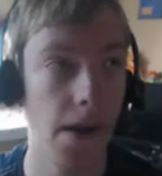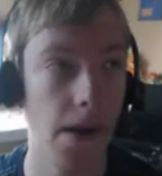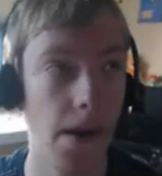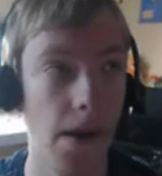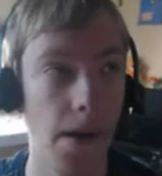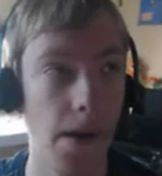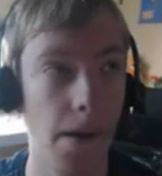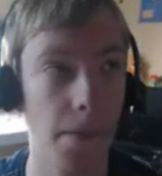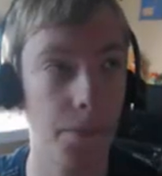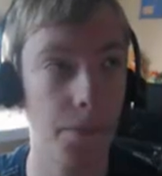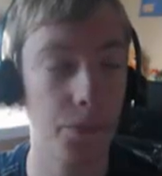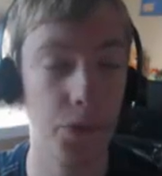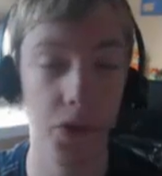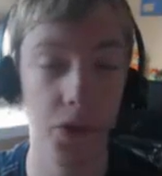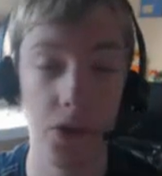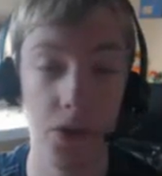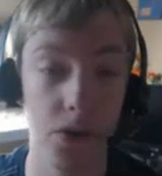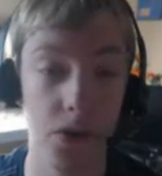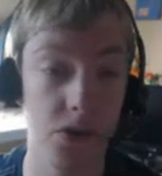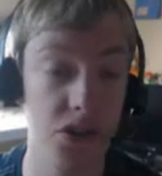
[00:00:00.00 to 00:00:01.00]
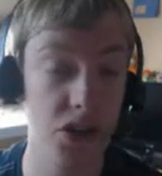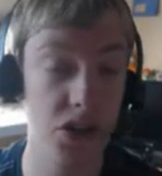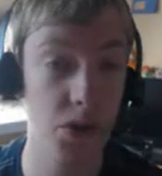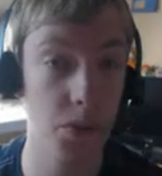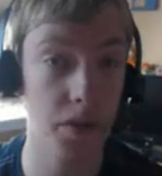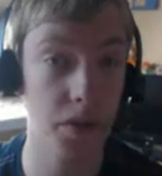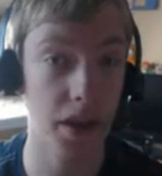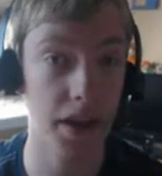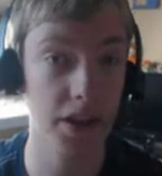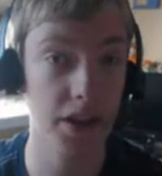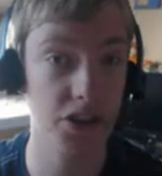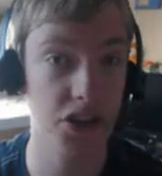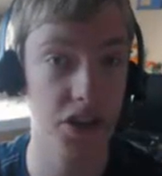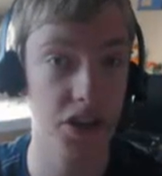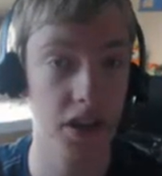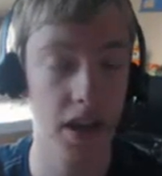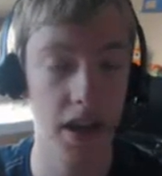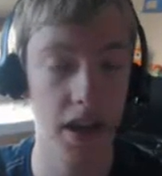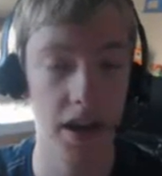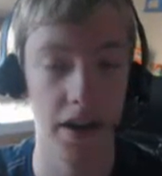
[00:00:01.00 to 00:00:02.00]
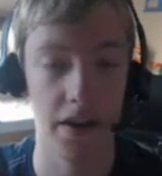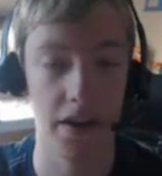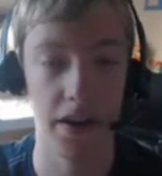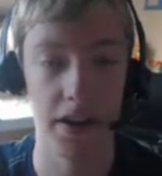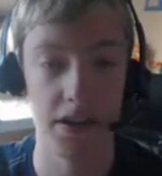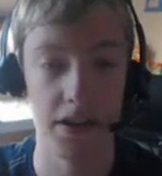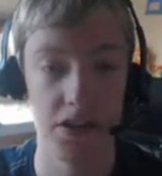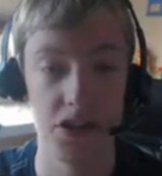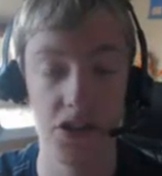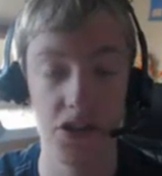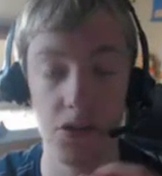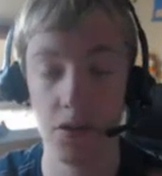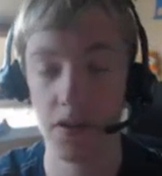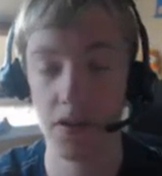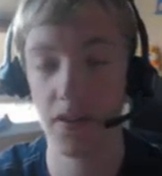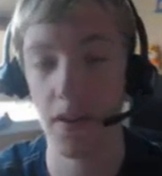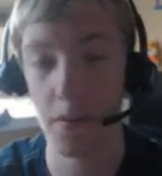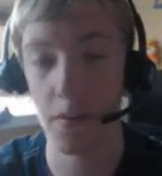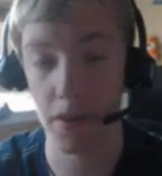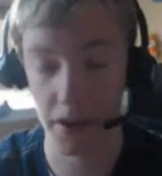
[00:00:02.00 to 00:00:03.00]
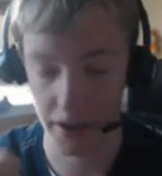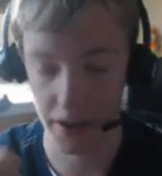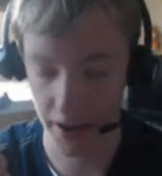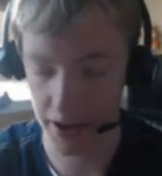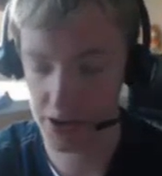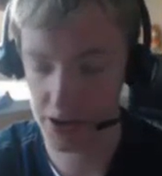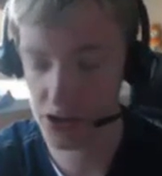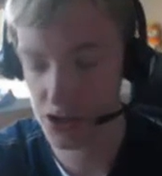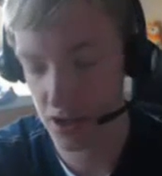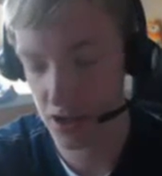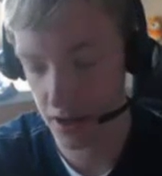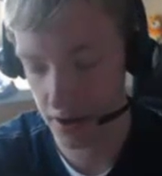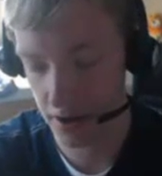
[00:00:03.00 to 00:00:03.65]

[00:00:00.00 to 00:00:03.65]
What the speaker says: What you could also do with Ancient Gear is do the same thing. Ancient